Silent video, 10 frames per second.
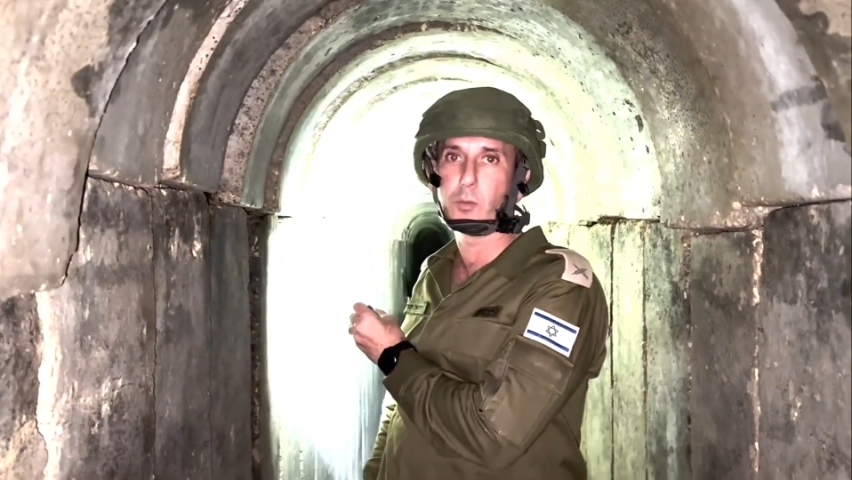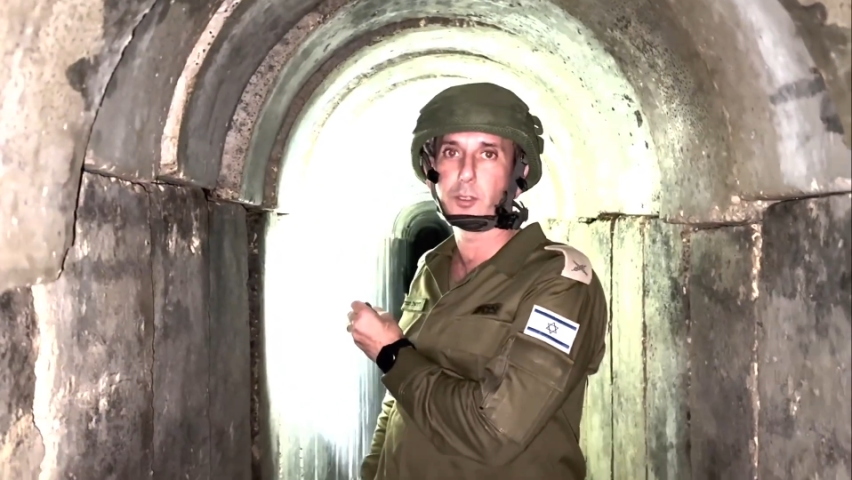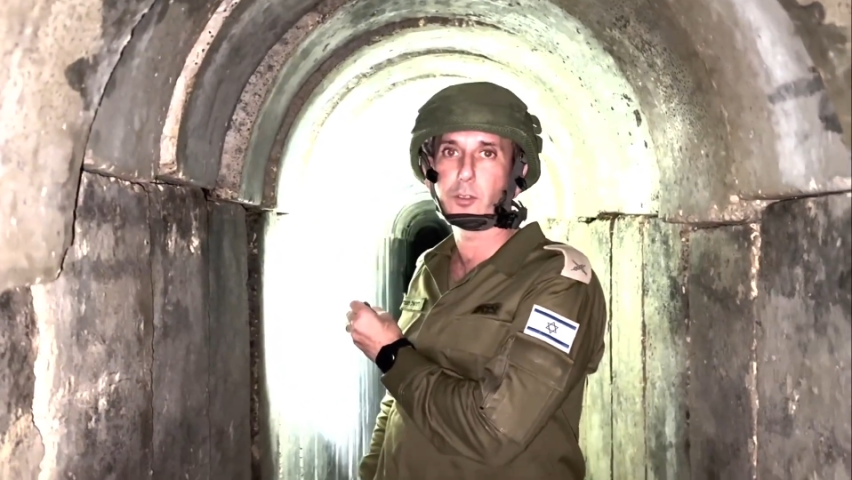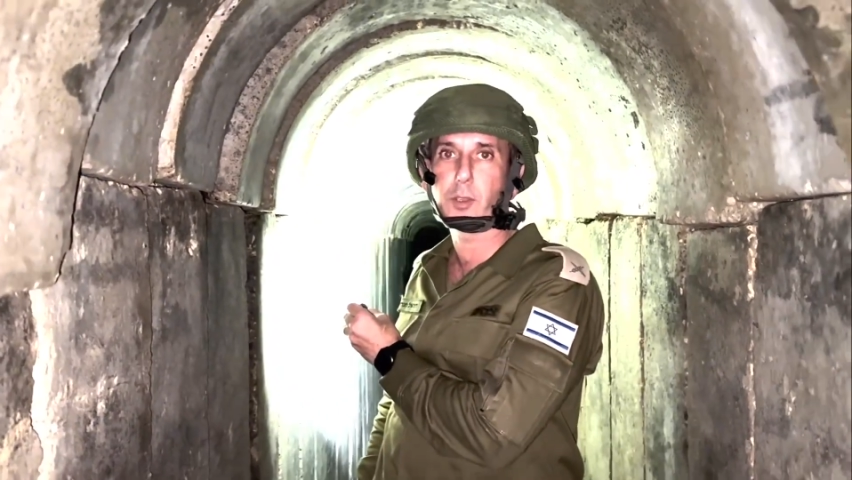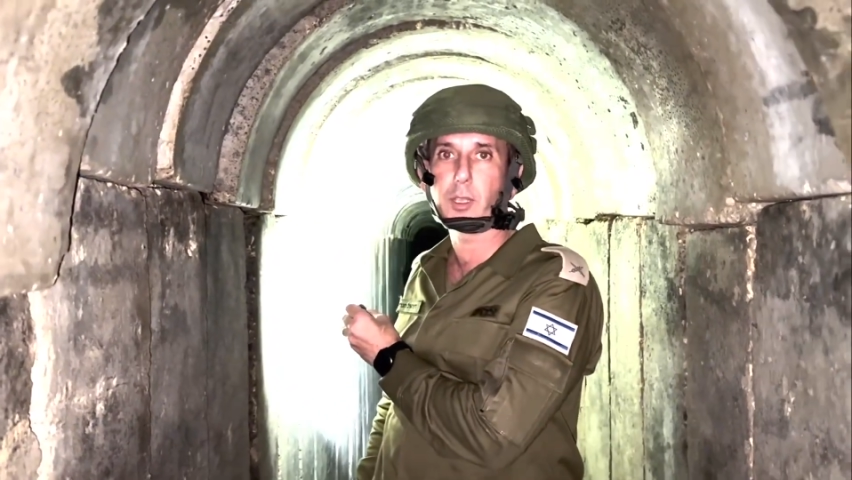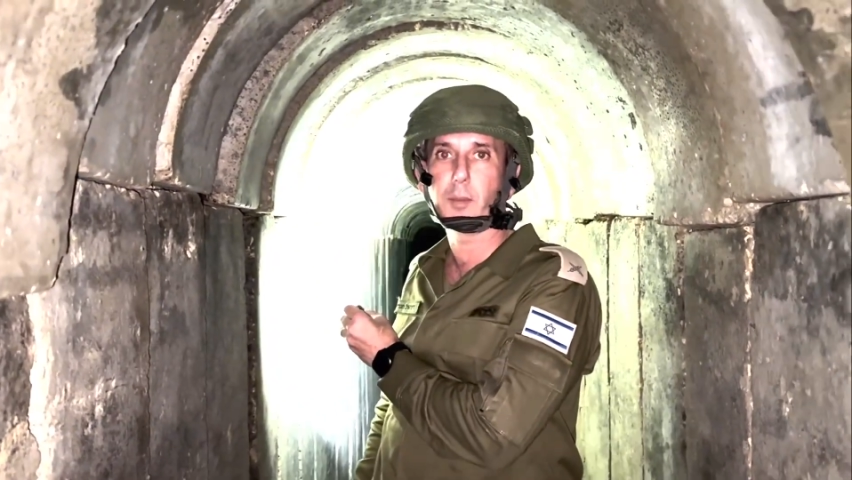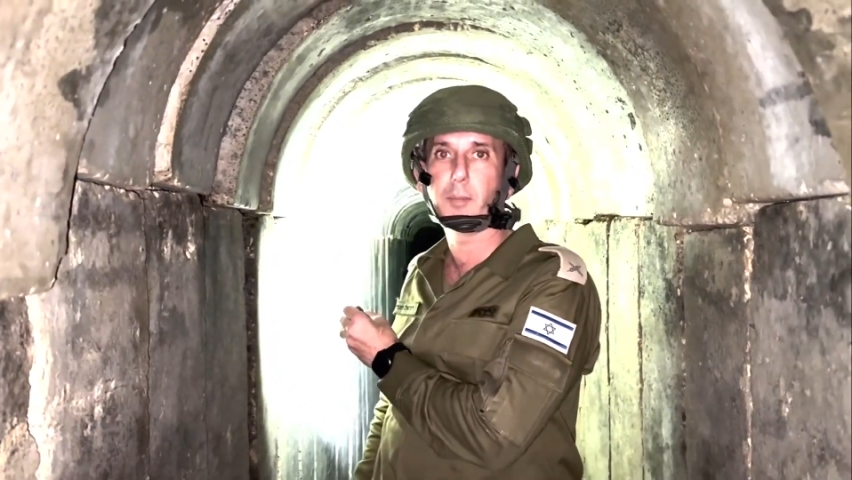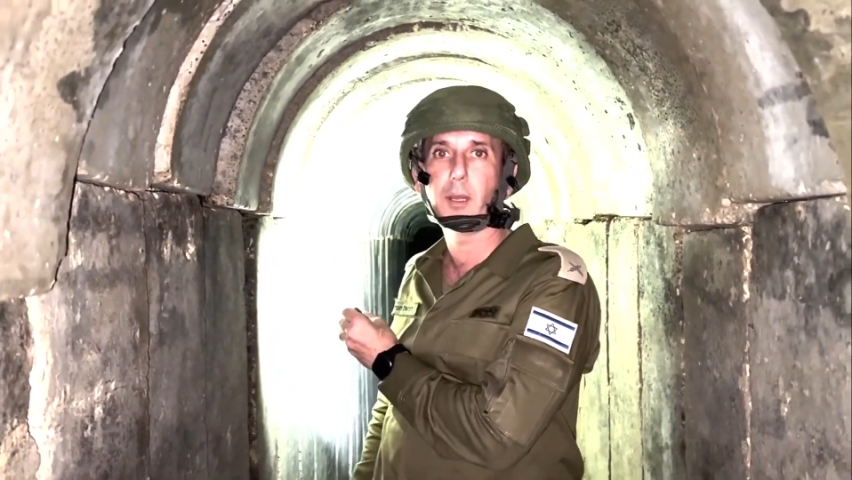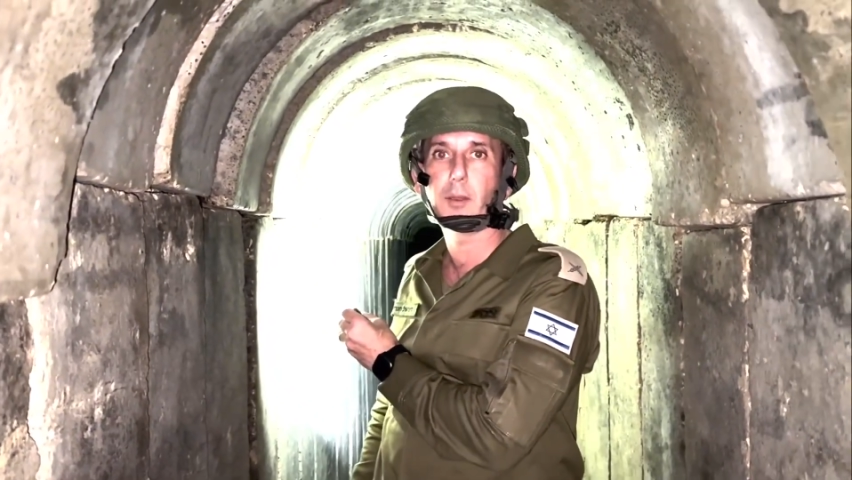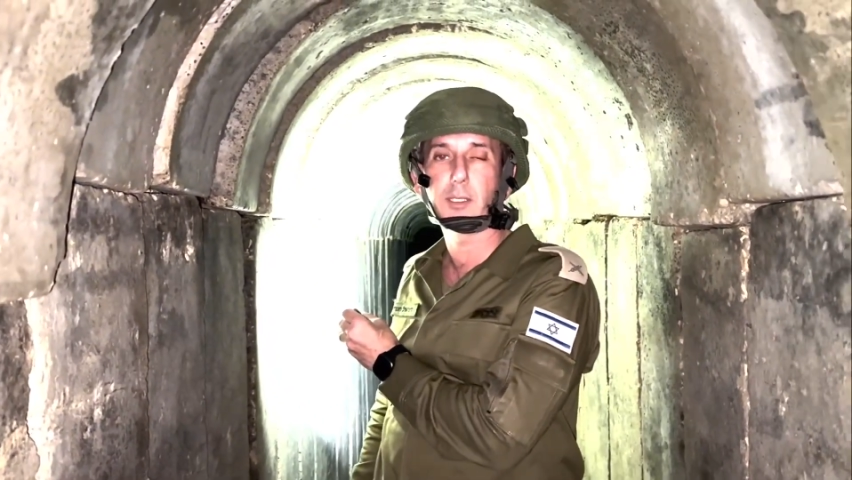We are talking
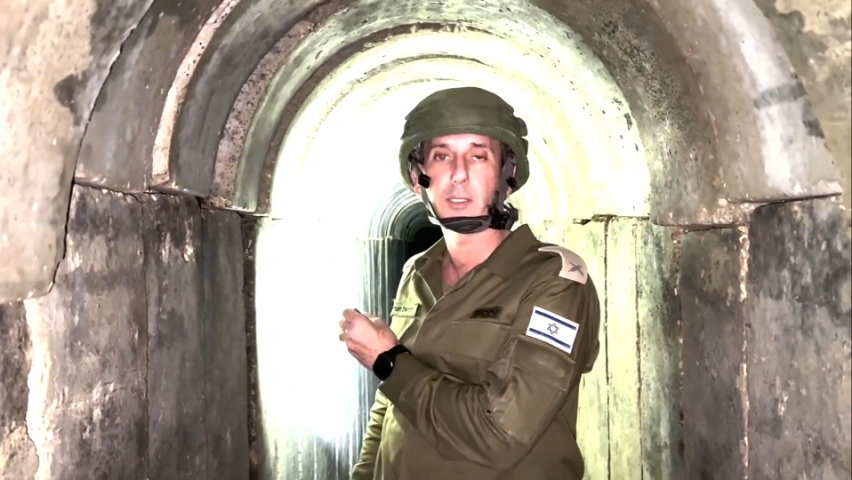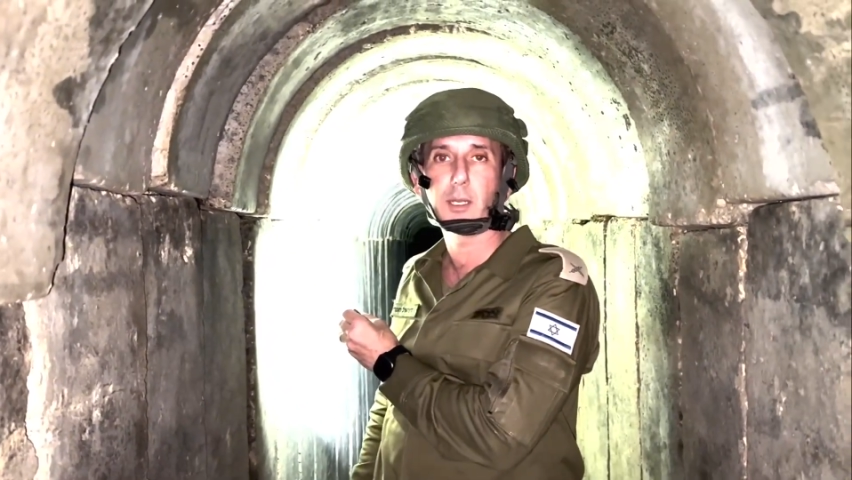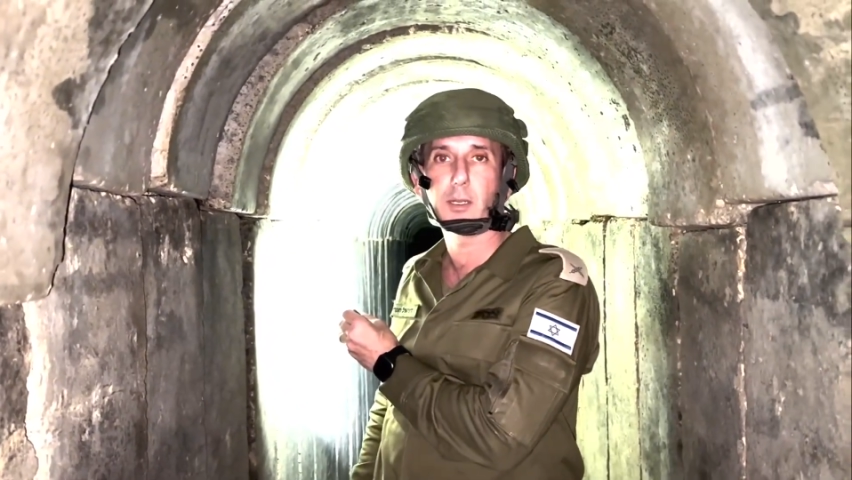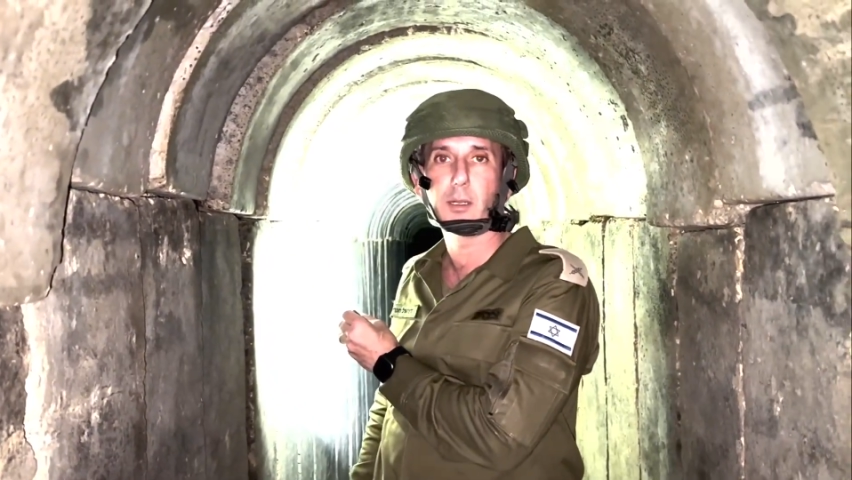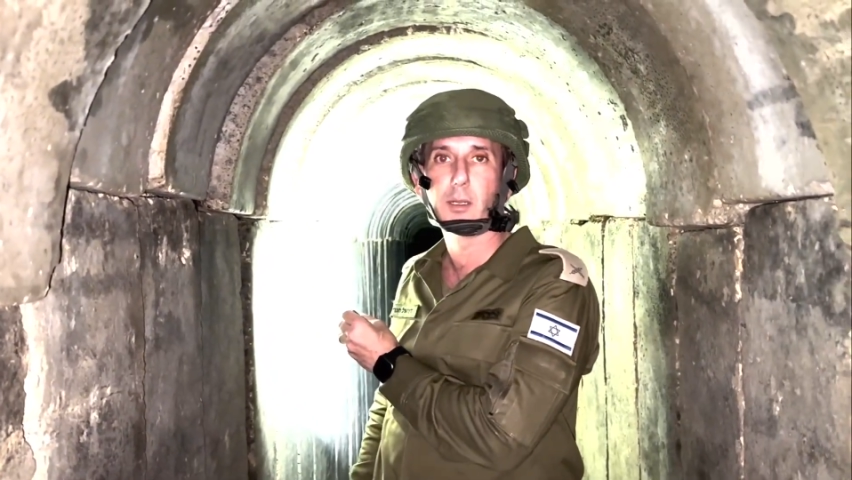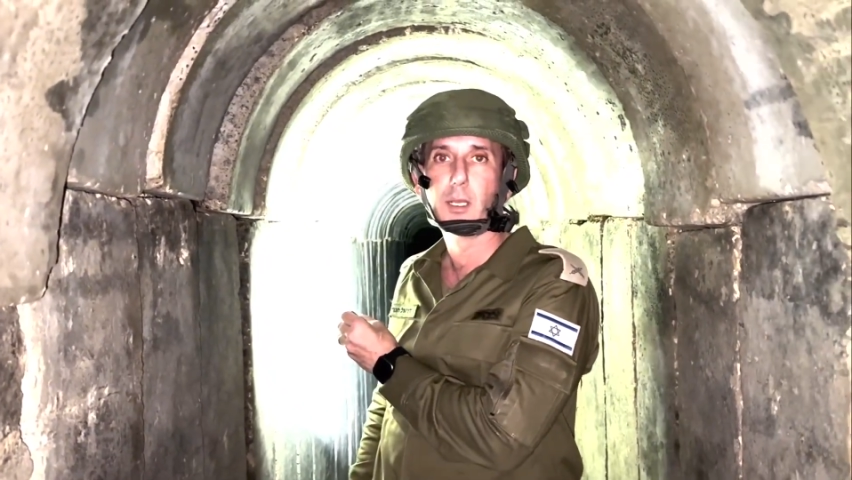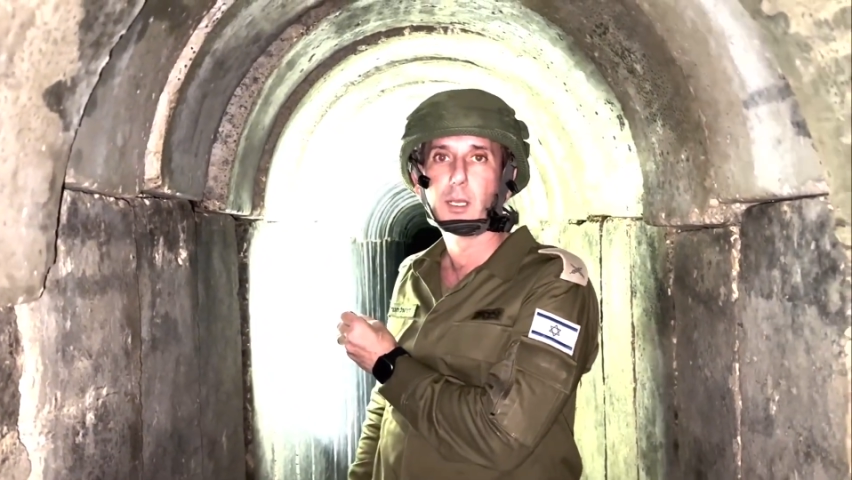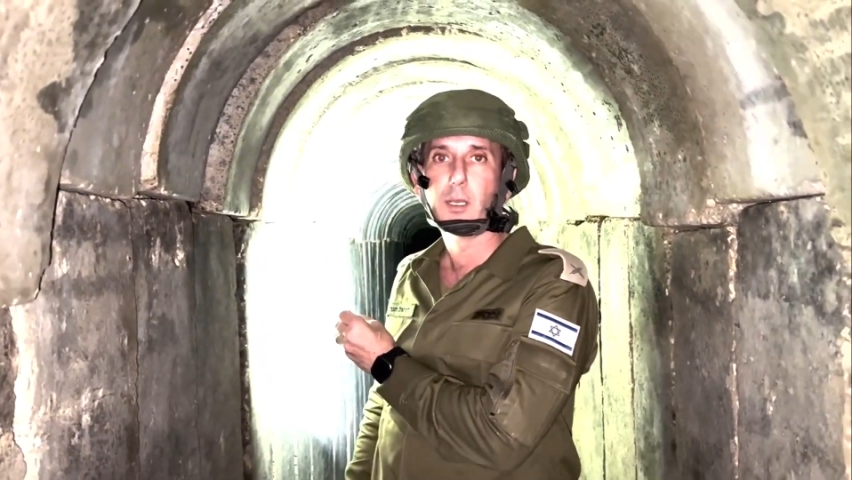about a tunnel,